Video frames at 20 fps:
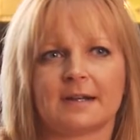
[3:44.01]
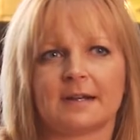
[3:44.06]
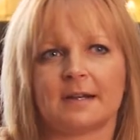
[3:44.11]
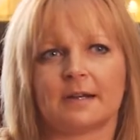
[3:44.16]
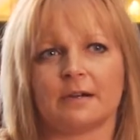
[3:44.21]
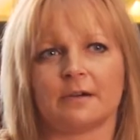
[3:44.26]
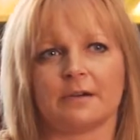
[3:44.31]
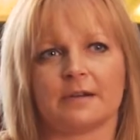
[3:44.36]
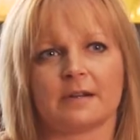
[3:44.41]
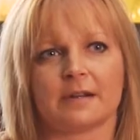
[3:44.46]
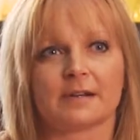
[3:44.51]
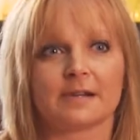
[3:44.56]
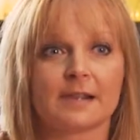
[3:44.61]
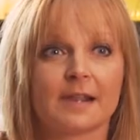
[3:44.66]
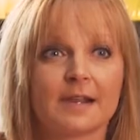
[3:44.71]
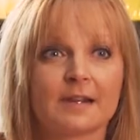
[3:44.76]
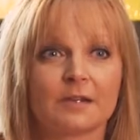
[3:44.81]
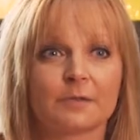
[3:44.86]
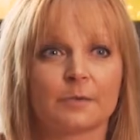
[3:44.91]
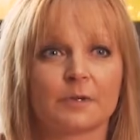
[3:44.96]
here and this
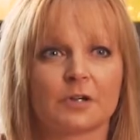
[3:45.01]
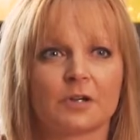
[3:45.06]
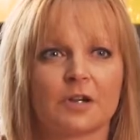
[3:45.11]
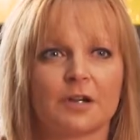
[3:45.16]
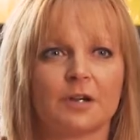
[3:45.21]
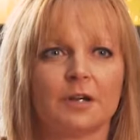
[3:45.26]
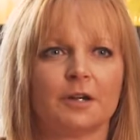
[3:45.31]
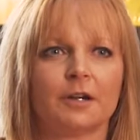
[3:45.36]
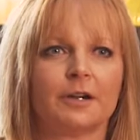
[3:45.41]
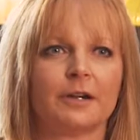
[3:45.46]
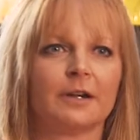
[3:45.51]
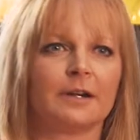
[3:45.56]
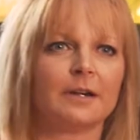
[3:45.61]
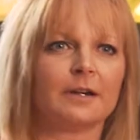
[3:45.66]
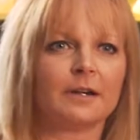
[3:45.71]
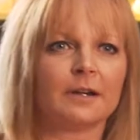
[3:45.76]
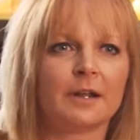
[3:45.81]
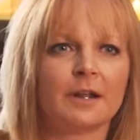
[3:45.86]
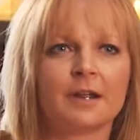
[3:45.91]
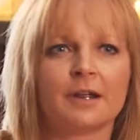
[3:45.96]
light switch here
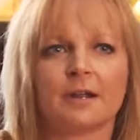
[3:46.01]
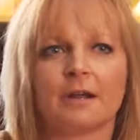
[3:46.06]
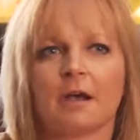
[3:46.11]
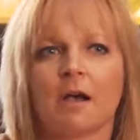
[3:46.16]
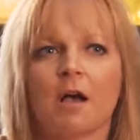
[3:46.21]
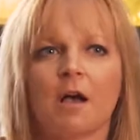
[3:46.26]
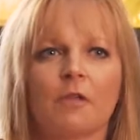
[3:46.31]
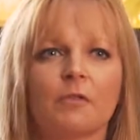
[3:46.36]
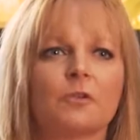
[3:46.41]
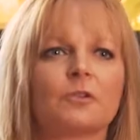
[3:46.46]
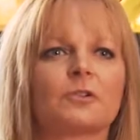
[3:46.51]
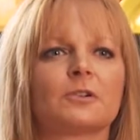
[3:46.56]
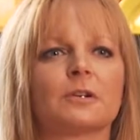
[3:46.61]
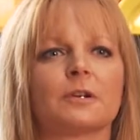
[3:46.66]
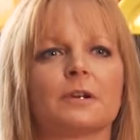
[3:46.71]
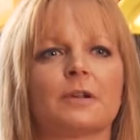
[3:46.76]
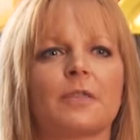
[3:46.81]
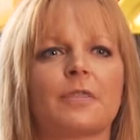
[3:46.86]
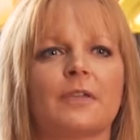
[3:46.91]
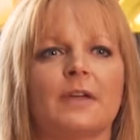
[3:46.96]
and all those
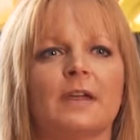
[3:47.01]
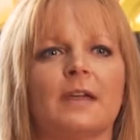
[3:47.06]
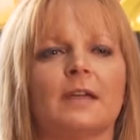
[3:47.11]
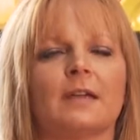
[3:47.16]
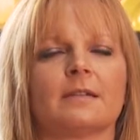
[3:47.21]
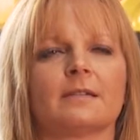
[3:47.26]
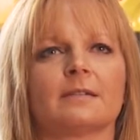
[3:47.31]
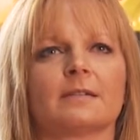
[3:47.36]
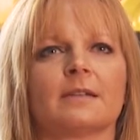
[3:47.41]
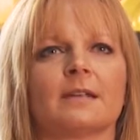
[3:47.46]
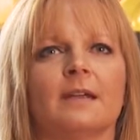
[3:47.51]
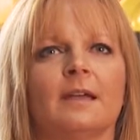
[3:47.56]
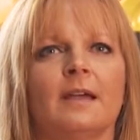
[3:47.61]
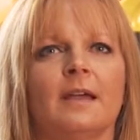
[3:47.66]
little things.